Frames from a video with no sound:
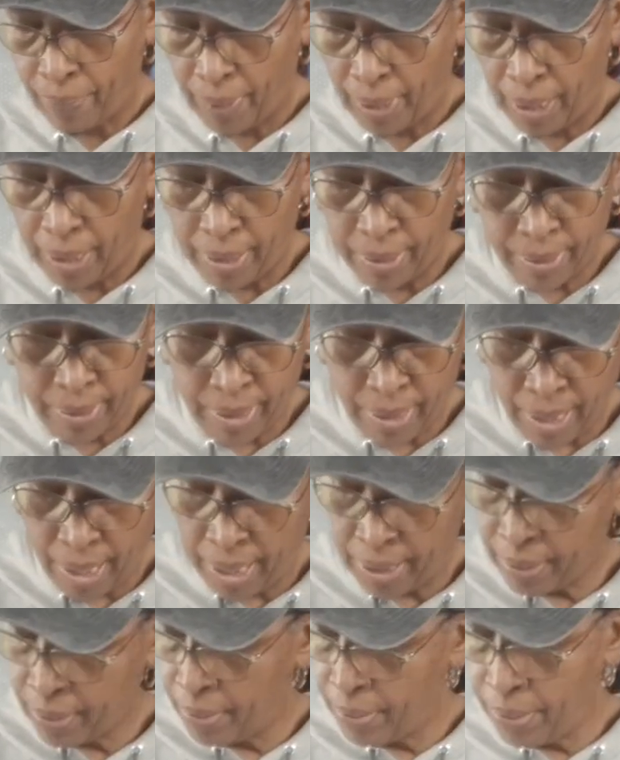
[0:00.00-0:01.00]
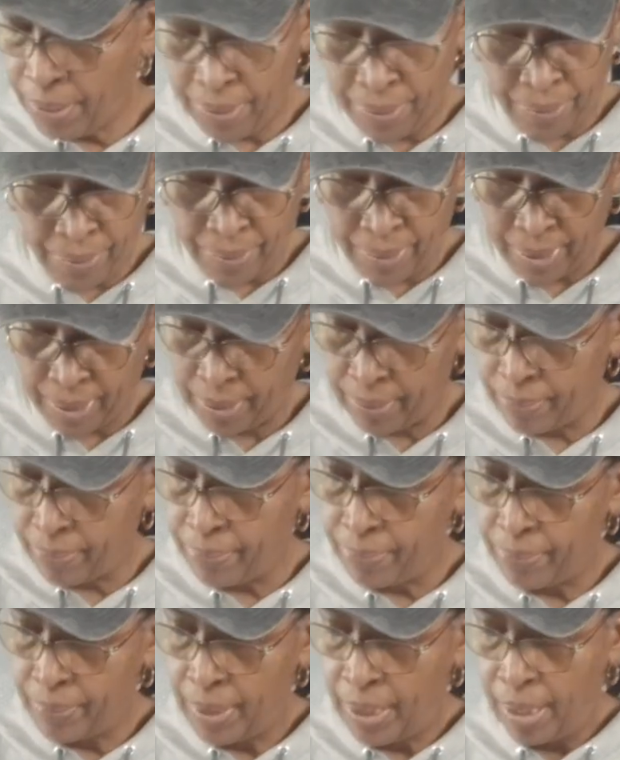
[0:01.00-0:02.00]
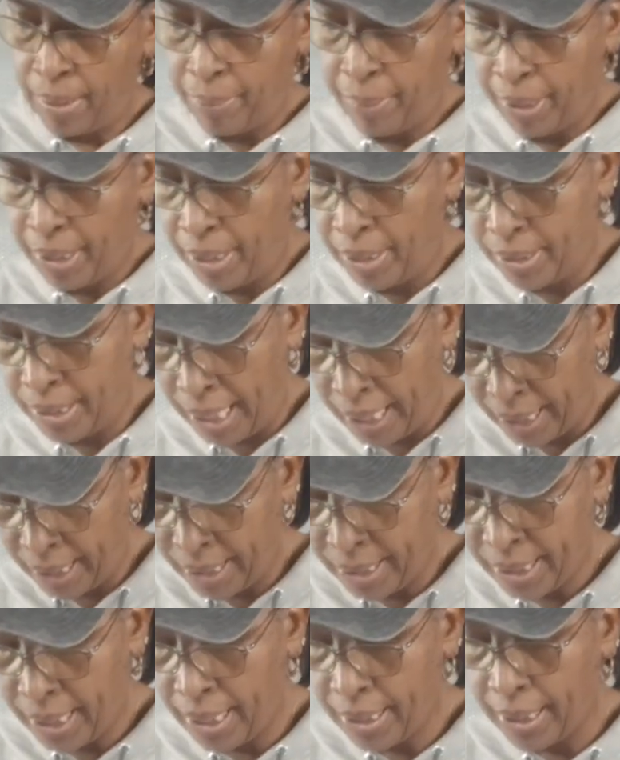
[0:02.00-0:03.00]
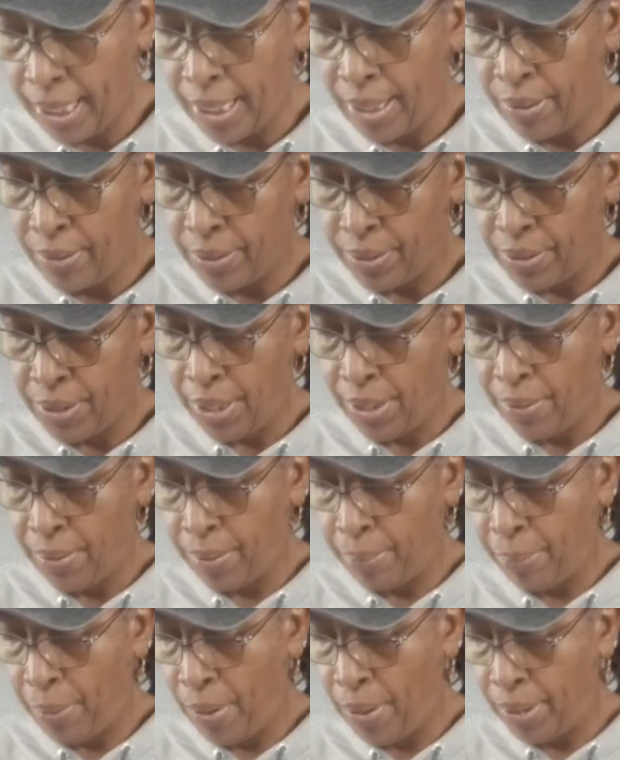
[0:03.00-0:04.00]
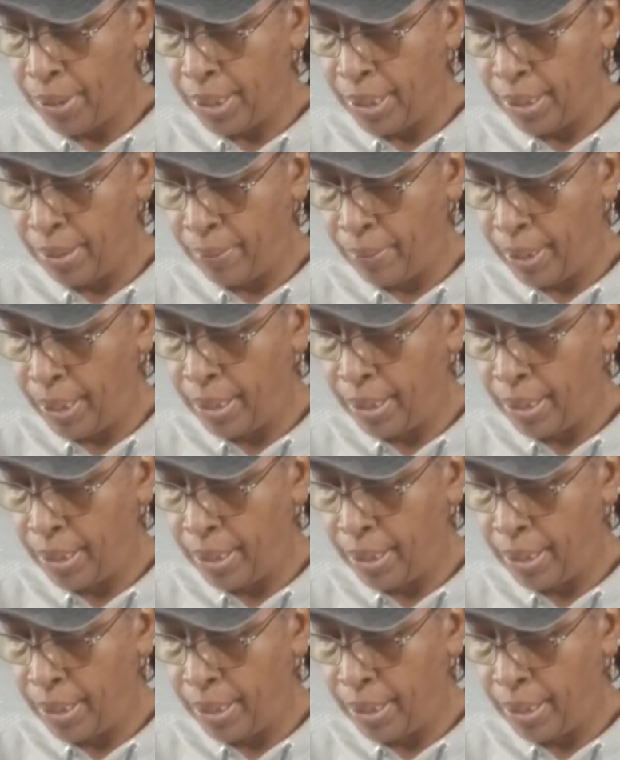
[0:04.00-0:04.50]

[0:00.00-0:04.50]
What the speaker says: It's not going to hurt nothing. Because like I say, they're going to tear it apart anyway.